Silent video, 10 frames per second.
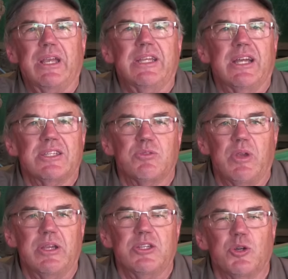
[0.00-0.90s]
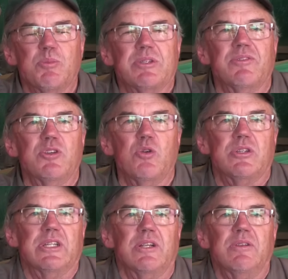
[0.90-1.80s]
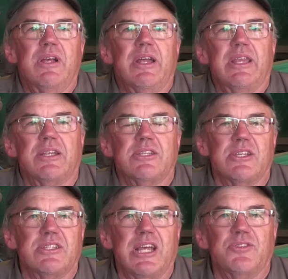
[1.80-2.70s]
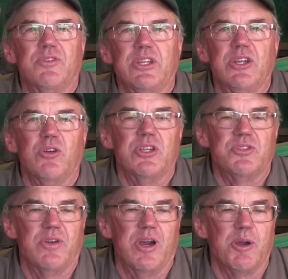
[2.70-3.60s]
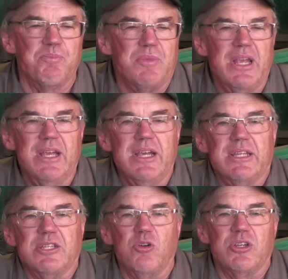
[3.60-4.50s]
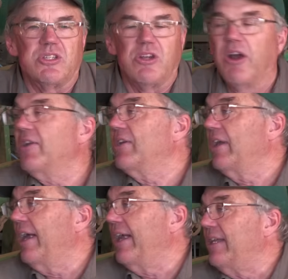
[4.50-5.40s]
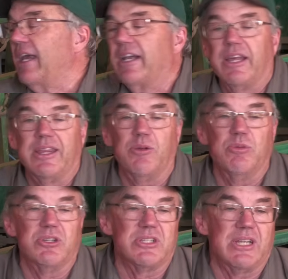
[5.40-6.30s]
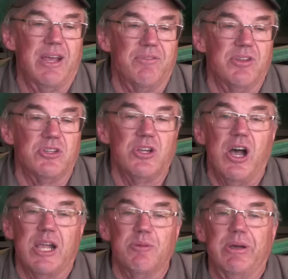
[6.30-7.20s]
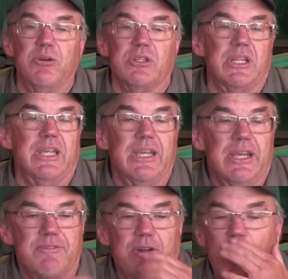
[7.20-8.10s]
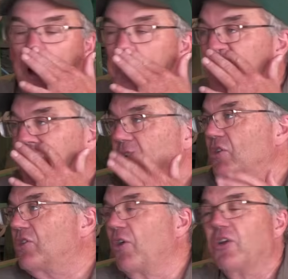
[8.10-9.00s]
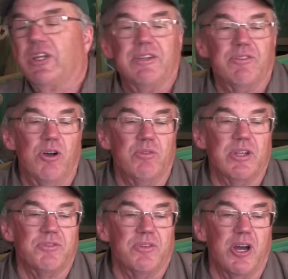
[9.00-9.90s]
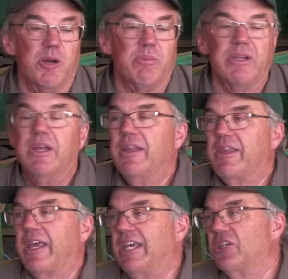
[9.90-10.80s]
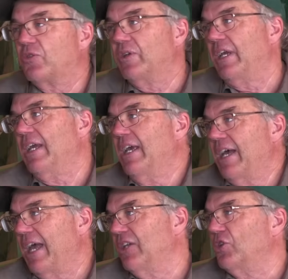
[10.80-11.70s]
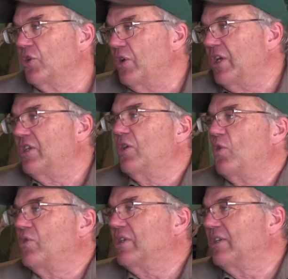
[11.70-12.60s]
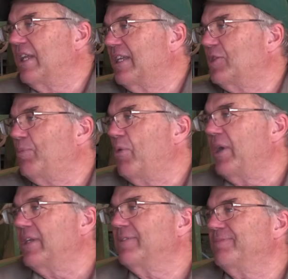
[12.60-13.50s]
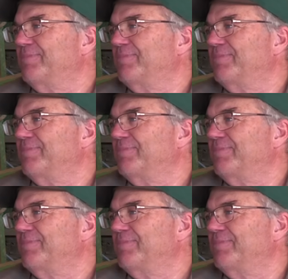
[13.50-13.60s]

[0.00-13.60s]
he does in terms of no-till that's successful here on his farm. So to start, Nick, I think we'll just have you talk about the farm, who's currently involved in the farm, and the history and journey to no-till at this point.